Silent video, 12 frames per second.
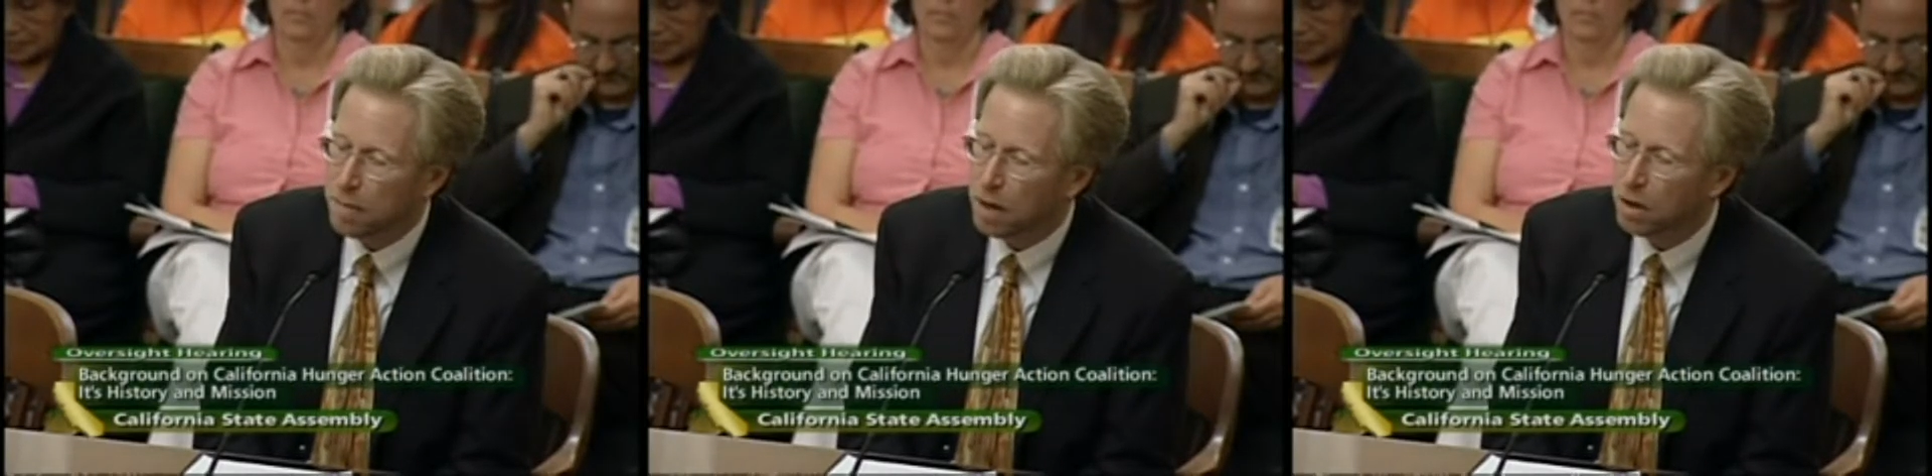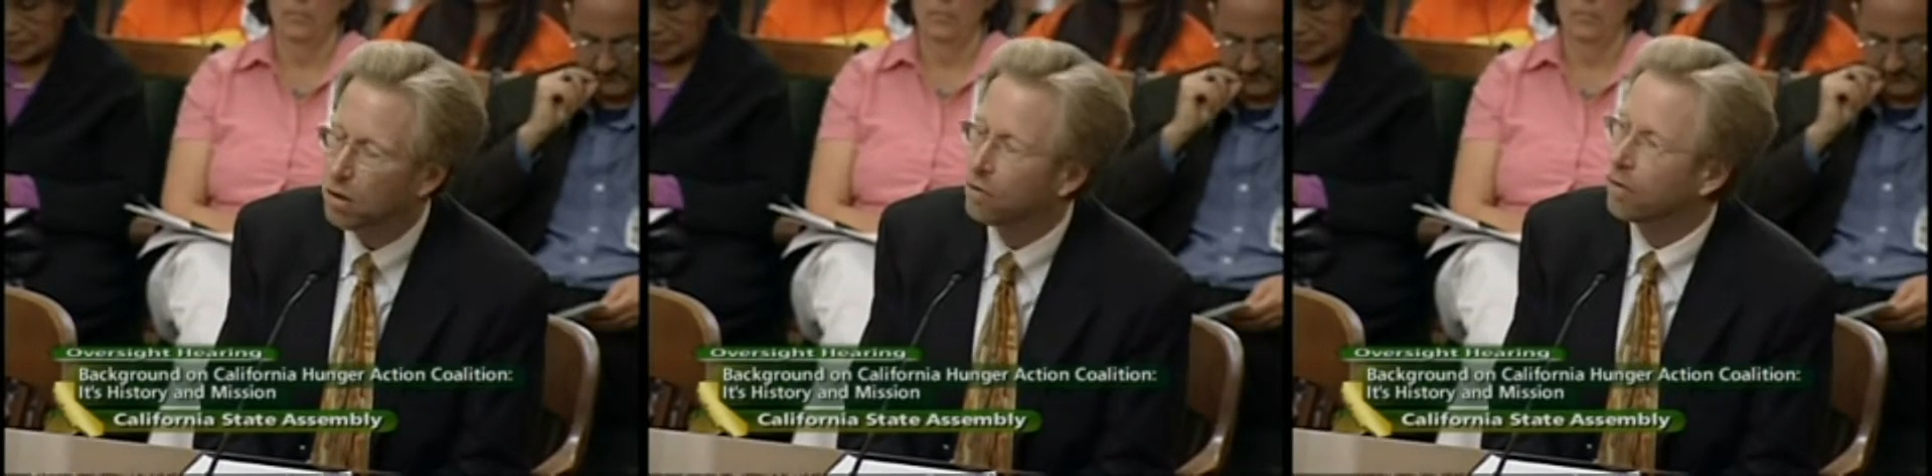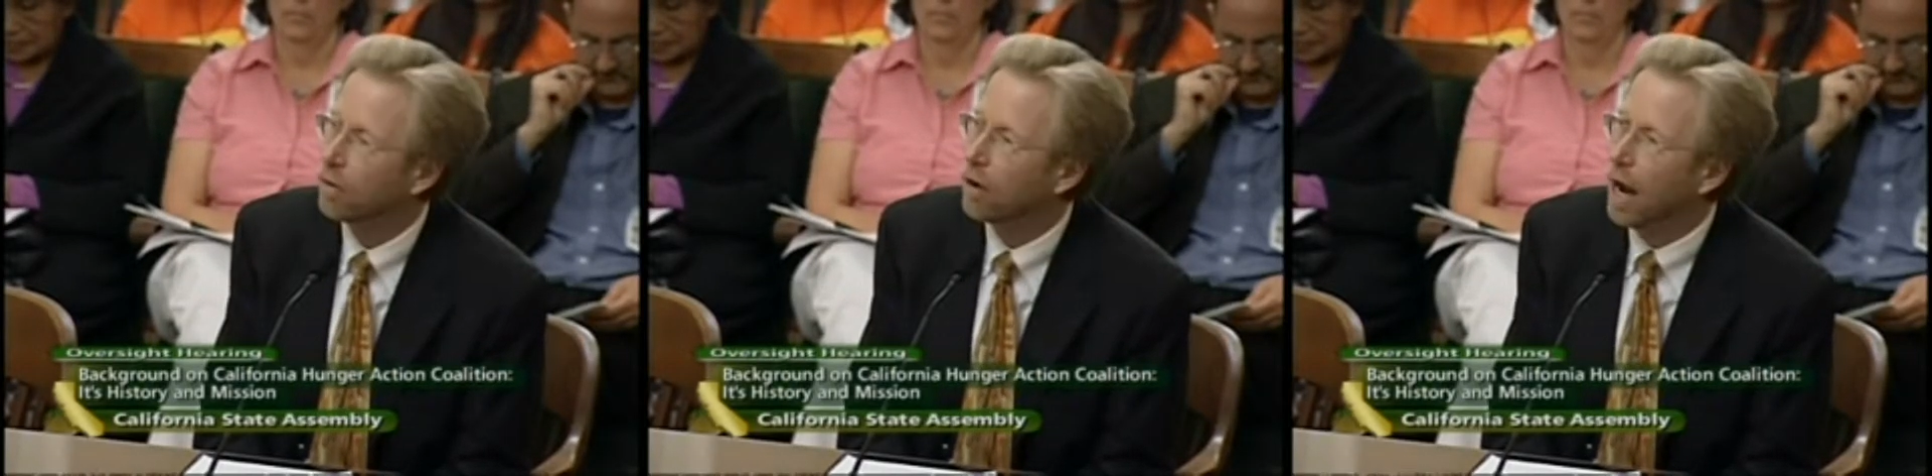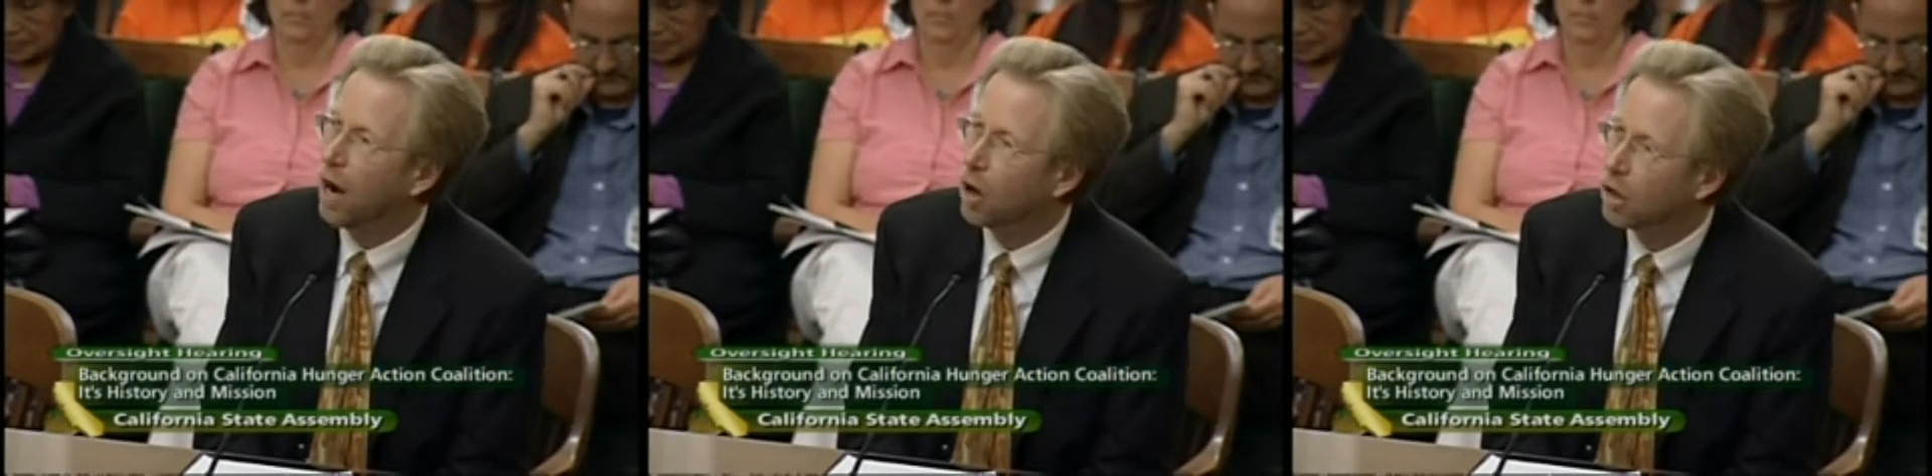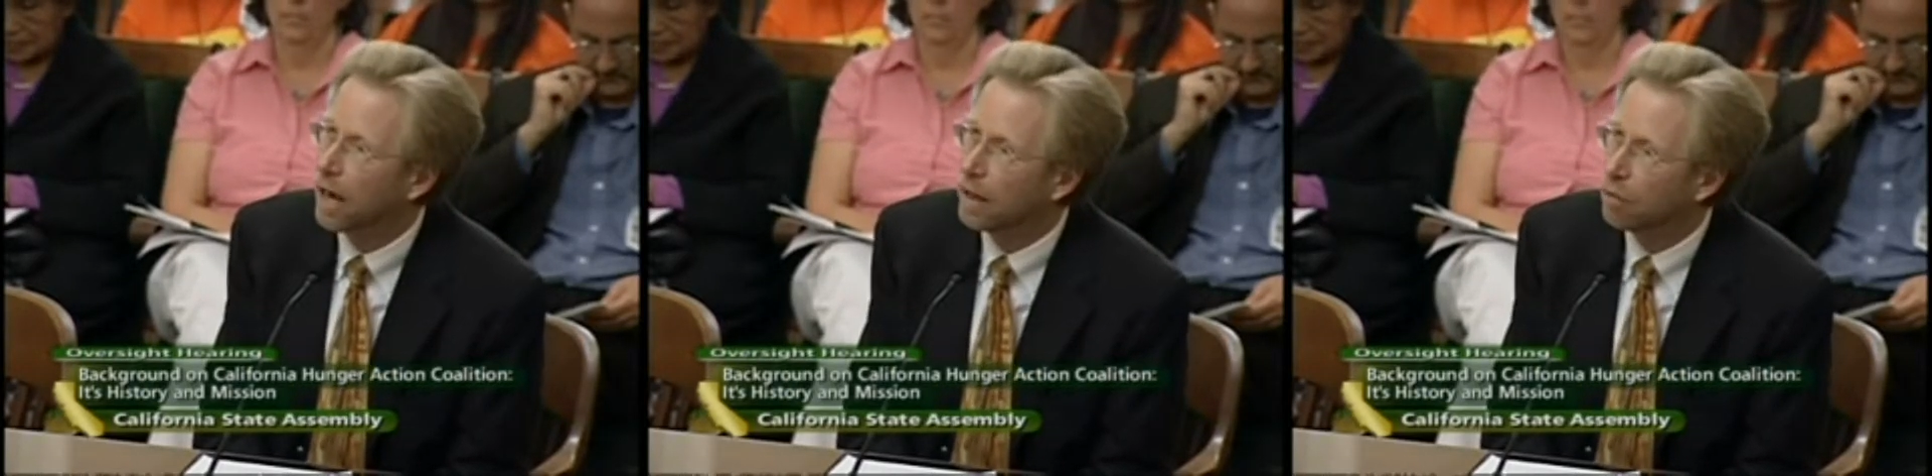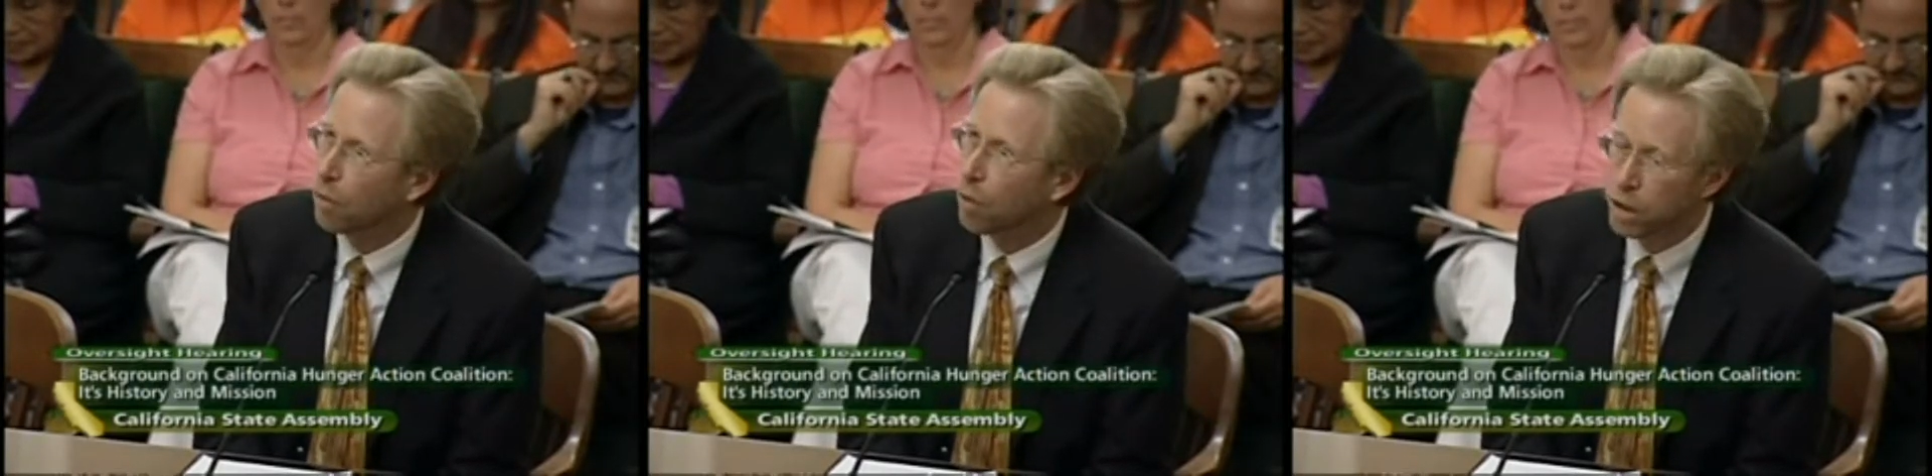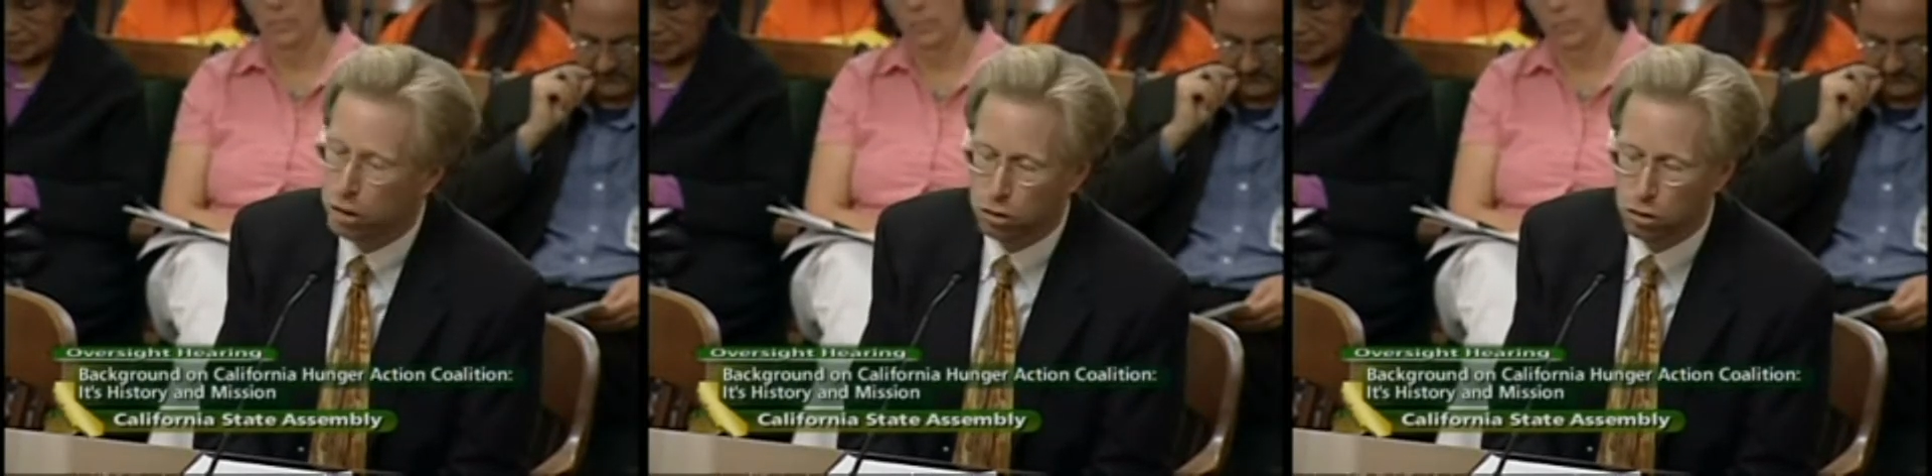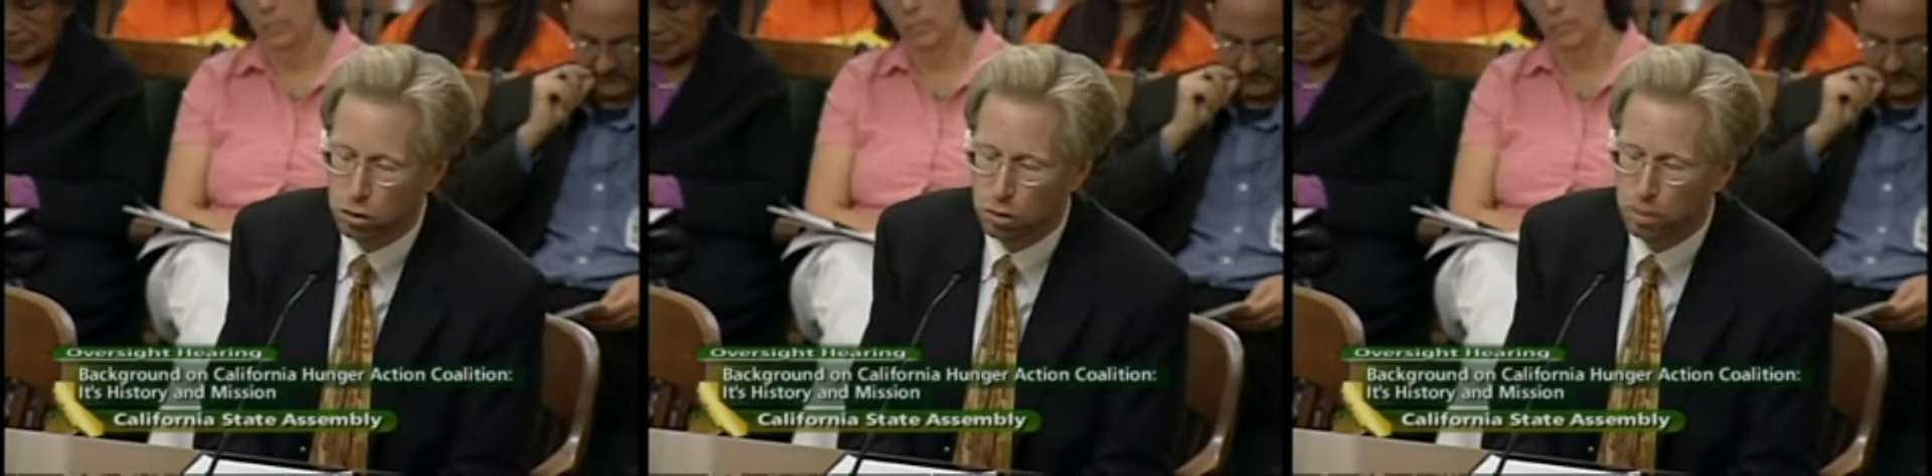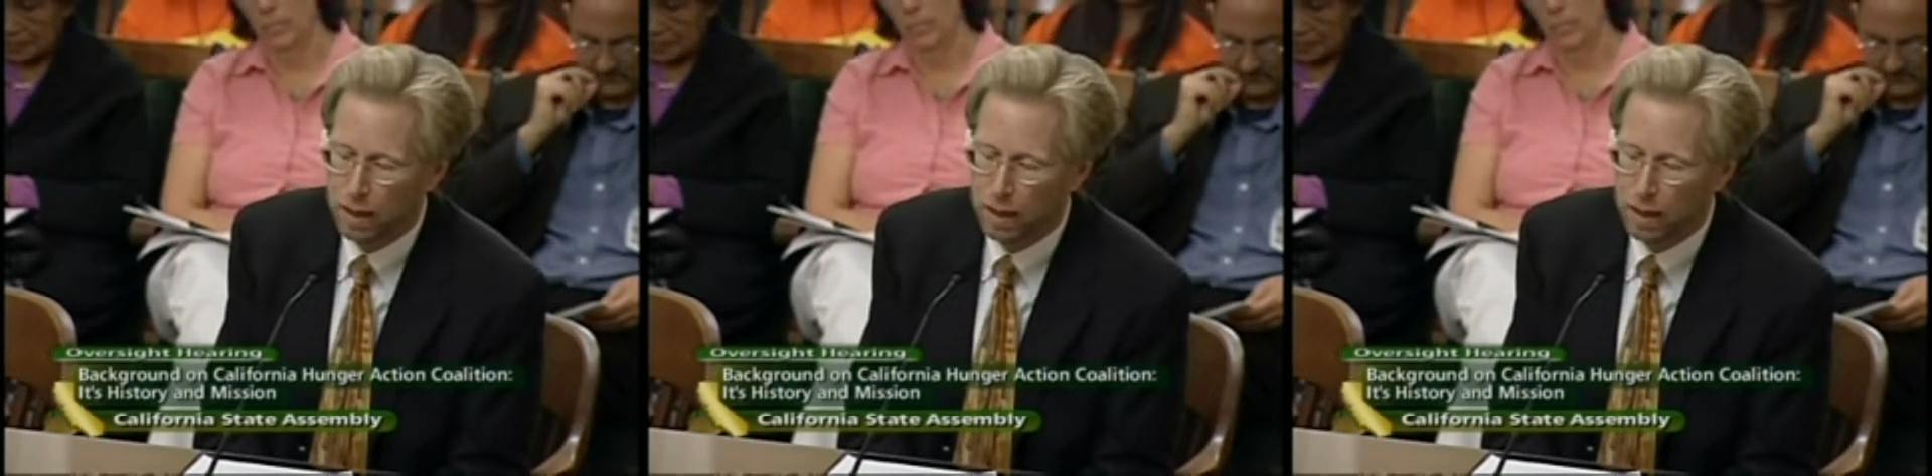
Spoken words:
hunger for all Californians.